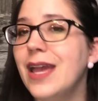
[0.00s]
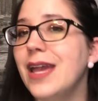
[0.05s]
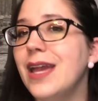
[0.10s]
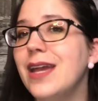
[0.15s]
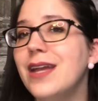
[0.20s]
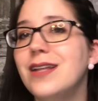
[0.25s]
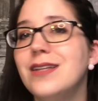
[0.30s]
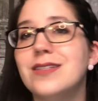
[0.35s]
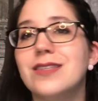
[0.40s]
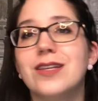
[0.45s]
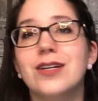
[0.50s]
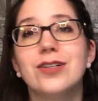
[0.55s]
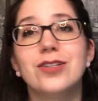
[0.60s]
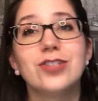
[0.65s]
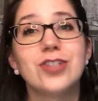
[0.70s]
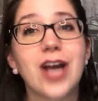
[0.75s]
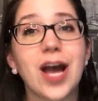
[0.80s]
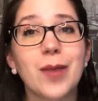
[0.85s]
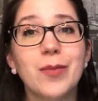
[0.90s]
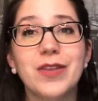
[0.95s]
It is their
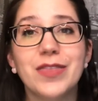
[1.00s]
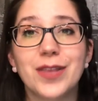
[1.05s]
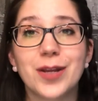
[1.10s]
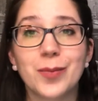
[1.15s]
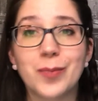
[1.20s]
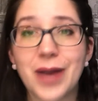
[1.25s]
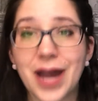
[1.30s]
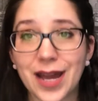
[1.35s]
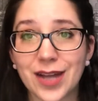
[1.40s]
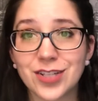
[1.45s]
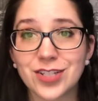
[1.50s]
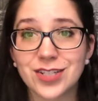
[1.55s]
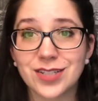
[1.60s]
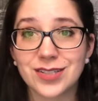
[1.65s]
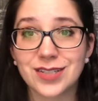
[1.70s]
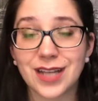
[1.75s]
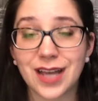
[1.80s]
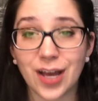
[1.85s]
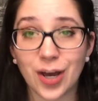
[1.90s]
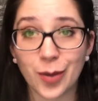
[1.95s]
job and their passion
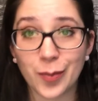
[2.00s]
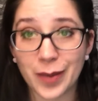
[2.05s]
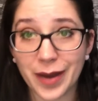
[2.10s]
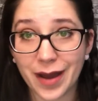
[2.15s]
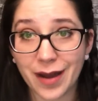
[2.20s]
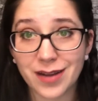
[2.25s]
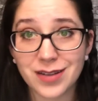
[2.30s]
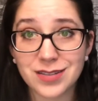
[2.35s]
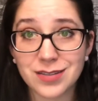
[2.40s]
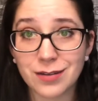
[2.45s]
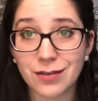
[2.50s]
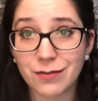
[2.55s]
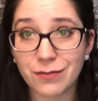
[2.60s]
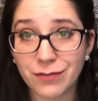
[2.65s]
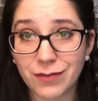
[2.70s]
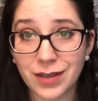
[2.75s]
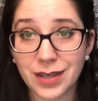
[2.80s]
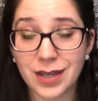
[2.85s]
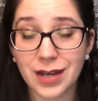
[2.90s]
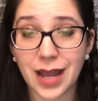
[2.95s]
to help us
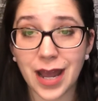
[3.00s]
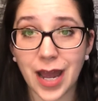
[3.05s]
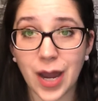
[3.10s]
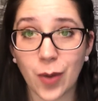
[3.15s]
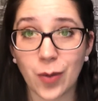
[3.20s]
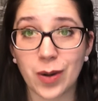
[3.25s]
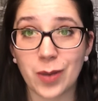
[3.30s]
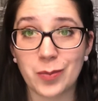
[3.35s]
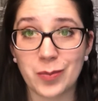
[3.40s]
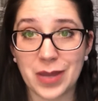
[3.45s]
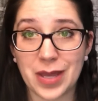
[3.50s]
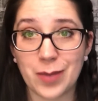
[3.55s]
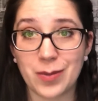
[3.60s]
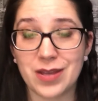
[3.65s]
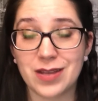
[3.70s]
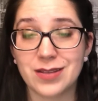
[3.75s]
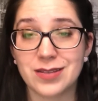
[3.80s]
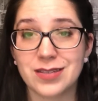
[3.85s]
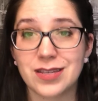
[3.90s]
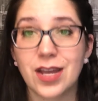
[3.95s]
feed our
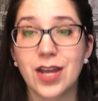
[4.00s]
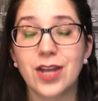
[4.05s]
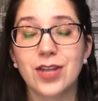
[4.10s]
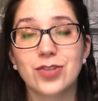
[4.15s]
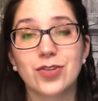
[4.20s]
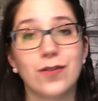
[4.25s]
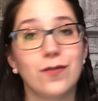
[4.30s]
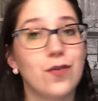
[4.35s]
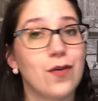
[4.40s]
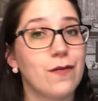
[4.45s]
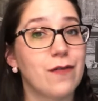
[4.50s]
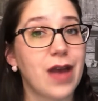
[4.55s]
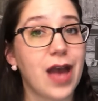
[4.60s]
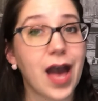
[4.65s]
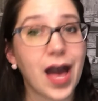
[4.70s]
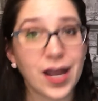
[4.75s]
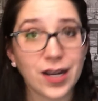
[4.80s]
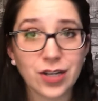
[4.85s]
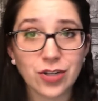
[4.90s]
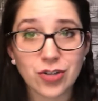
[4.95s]
babies. So if you have
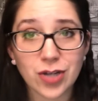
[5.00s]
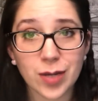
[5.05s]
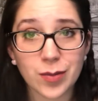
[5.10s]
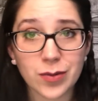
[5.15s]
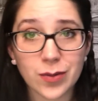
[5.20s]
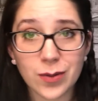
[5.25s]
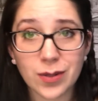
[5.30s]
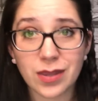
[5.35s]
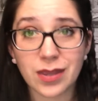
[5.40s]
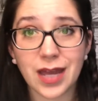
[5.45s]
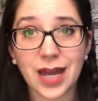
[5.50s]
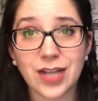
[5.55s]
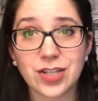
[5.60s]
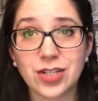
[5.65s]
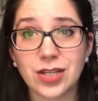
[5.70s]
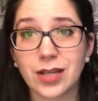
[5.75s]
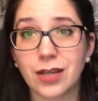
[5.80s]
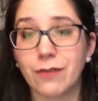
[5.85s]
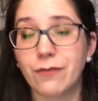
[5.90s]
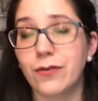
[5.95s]
any trouble with
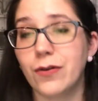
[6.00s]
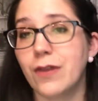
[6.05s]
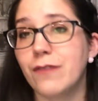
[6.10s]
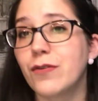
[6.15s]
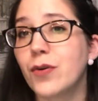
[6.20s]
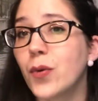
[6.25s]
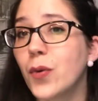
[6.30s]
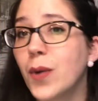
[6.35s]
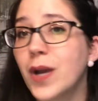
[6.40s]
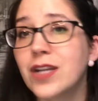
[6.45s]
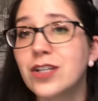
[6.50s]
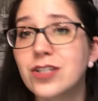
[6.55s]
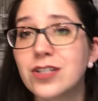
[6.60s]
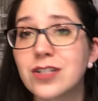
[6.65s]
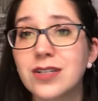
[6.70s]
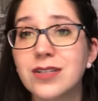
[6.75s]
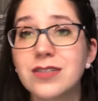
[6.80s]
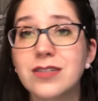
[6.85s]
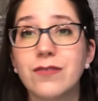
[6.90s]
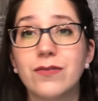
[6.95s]
latching, if you have
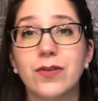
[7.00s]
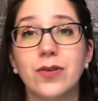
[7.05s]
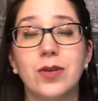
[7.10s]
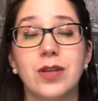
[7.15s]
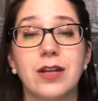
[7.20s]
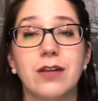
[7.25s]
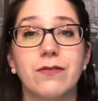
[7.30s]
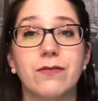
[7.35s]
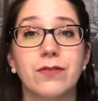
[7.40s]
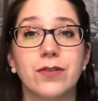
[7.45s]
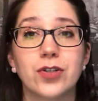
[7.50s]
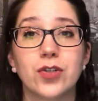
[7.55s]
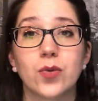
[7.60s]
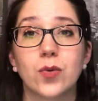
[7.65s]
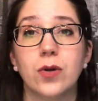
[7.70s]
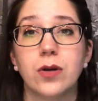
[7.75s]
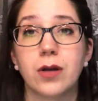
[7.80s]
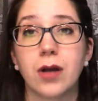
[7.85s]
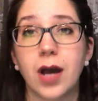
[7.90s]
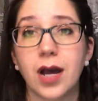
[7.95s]
questions, if you need a
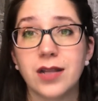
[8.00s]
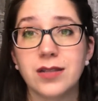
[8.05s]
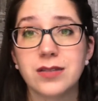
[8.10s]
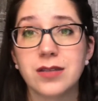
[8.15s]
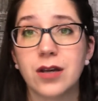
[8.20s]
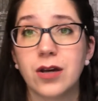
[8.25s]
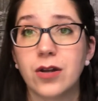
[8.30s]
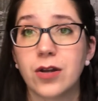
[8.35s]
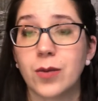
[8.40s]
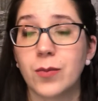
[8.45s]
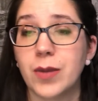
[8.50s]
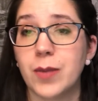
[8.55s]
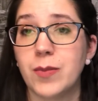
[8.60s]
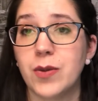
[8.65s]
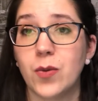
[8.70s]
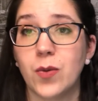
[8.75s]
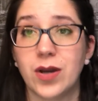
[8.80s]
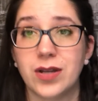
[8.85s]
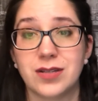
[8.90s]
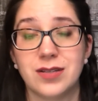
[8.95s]
virtual consult, or maybe
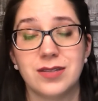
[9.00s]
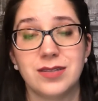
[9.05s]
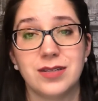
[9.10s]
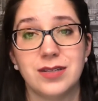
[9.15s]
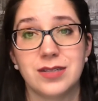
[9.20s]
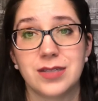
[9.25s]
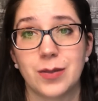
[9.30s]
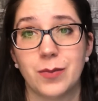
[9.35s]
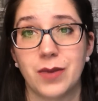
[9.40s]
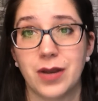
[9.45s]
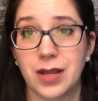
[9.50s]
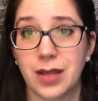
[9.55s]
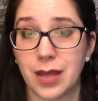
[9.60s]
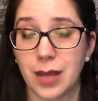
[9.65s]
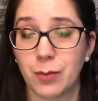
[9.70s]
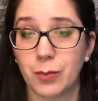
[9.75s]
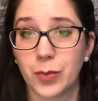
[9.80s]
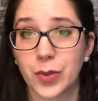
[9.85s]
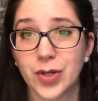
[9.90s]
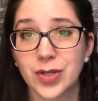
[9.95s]
you want to see somebody
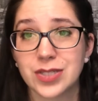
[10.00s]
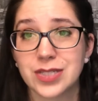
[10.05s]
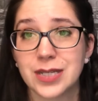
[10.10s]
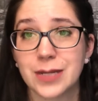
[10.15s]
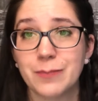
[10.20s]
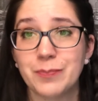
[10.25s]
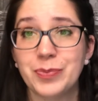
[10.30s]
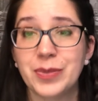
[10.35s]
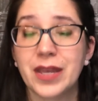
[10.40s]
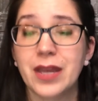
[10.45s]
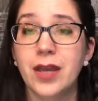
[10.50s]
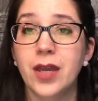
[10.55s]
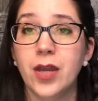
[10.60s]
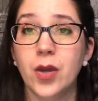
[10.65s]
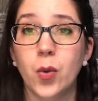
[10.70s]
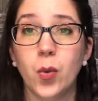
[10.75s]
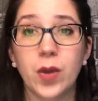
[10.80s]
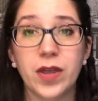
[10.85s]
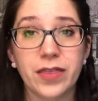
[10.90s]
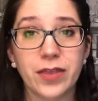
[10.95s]
in person
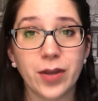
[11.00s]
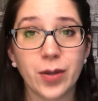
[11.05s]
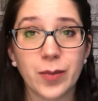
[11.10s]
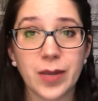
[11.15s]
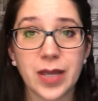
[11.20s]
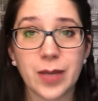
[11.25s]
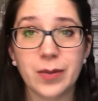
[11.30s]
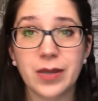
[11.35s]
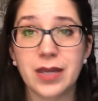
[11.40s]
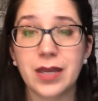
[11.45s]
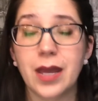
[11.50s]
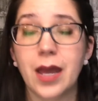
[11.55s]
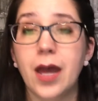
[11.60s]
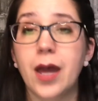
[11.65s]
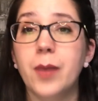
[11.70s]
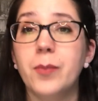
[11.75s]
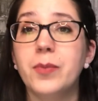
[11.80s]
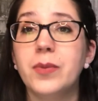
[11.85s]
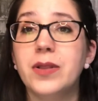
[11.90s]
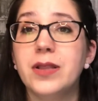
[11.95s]
with your baby,
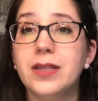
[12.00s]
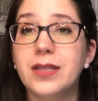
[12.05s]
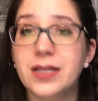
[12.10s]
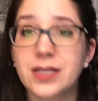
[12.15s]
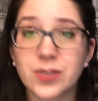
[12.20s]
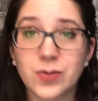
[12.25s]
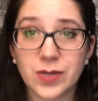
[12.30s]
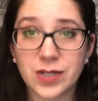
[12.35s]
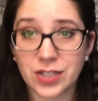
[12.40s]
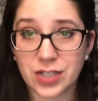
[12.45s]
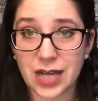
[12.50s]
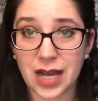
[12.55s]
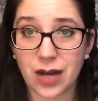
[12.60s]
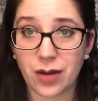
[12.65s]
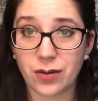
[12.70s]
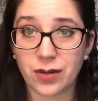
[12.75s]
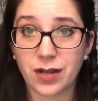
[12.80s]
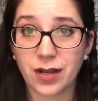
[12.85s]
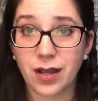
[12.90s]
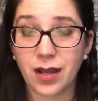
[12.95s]
please reach
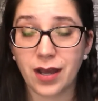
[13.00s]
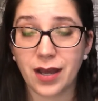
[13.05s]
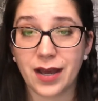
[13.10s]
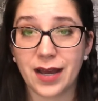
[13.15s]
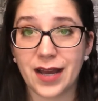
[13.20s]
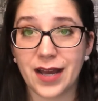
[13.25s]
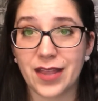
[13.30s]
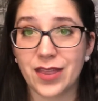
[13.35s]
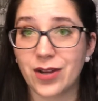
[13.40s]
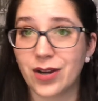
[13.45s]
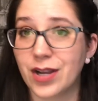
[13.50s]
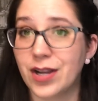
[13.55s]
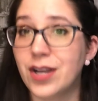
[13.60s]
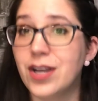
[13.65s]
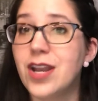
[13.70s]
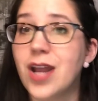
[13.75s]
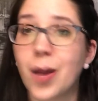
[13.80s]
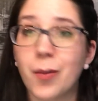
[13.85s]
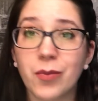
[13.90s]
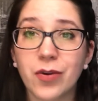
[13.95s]
out. There are a
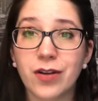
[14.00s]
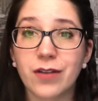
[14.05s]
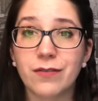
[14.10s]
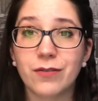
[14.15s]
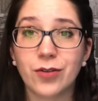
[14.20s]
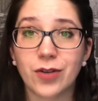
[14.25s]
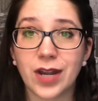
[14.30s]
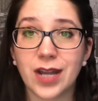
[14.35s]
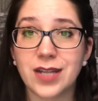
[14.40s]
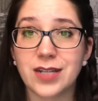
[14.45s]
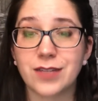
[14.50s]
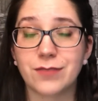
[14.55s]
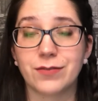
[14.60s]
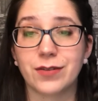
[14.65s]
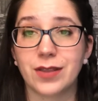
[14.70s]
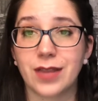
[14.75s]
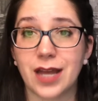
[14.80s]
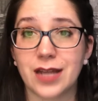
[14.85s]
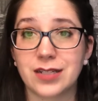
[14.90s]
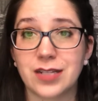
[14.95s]
number of great
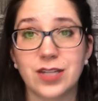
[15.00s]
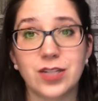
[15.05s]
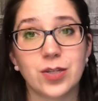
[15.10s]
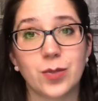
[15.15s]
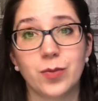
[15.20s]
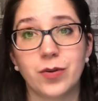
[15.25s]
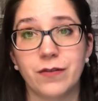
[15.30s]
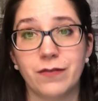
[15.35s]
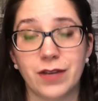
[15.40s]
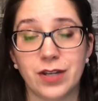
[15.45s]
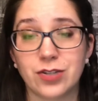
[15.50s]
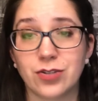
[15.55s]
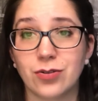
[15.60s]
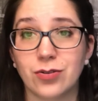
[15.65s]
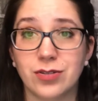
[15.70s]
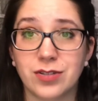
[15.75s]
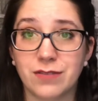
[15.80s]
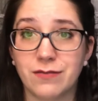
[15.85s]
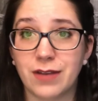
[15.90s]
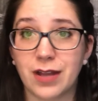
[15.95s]
different lactation
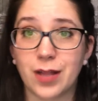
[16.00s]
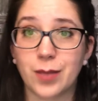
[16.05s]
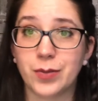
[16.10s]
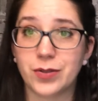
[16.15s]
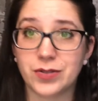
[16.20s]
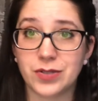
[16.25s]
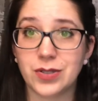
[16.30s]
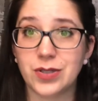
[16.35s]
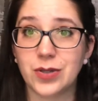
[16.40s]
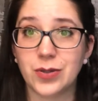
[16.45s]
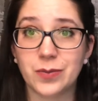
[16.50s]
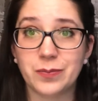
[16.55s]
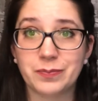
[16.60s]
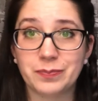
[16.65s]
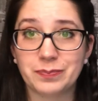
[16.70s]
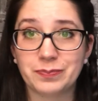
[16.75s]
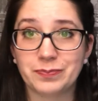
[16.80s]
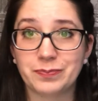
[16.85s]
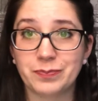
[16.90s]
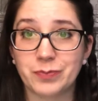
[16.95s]
professionals available to you,
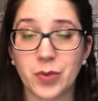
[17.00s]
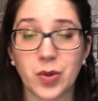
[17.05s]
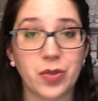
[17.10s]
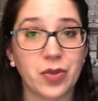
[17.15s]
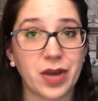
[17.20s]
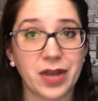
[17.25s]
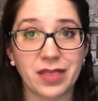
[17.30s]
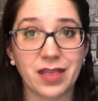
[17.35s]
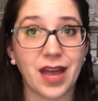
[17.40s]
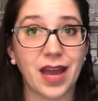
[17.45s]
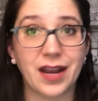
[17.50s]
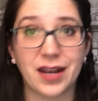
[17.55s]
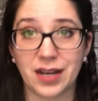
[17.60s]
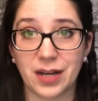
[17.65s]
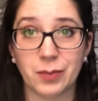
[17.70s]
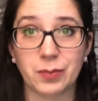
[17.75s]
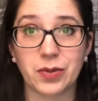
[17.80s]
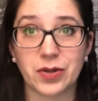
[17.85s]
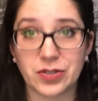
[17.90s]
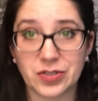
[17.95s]
both online and
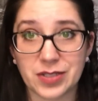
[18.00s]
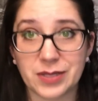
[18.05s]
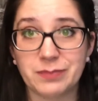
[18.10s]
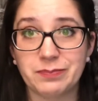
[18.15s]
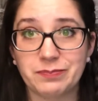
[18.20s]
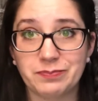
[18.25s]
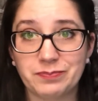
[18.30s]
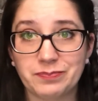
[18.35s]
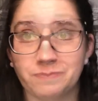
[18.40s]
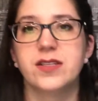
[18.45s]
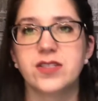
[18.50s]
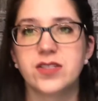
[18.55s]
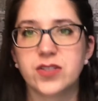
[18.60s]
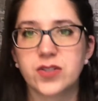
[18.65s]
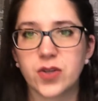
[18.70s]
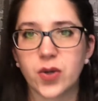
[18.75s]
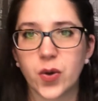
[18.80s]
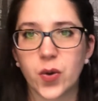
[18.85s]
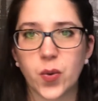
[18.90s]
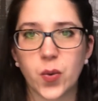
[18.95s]
in person.
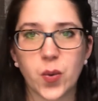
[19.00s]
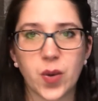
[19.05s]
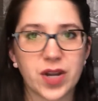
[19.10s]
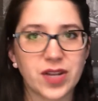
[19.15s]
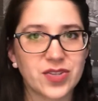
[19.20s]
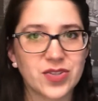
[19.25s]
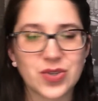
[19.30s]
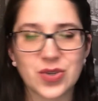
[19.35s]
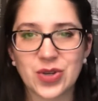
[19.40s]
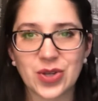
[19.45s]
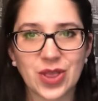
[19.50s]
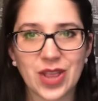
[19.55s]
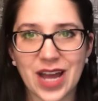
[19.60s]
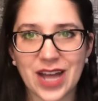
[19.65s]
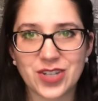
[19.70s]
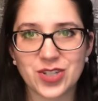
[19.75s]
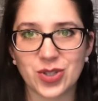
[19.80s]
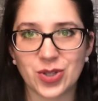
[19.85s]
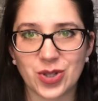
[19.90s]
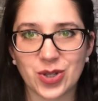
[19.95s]
So what does a good
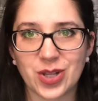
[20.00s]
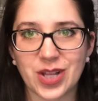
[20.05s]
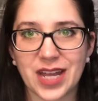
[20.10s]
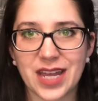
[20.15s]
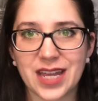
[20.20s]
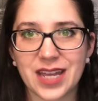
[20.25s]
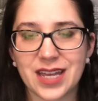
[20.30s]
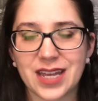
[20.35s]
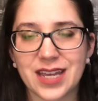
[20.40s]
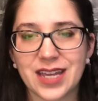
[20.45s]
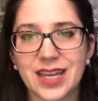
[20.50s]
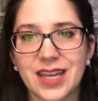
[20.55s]
latch look like?